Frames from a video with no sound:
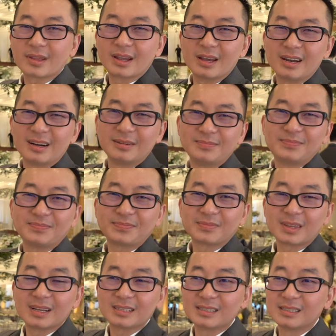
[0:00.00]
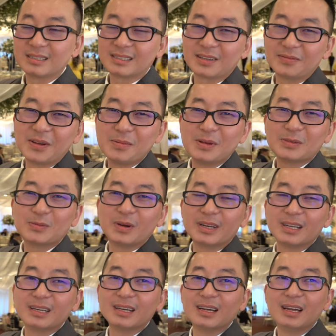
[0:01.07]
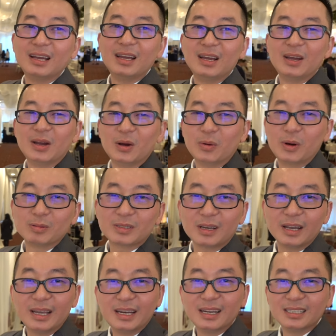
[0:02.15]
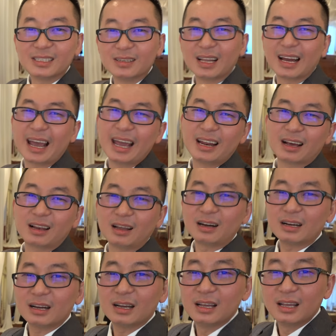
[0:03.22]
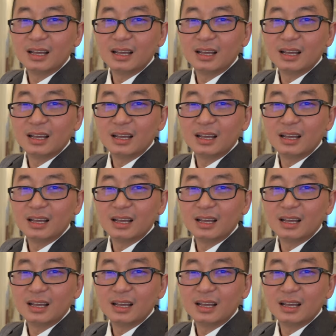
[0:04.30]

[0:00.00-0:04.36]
you know, since it's a Vietnamese wedding, we don't start eating until like 8 o'clock.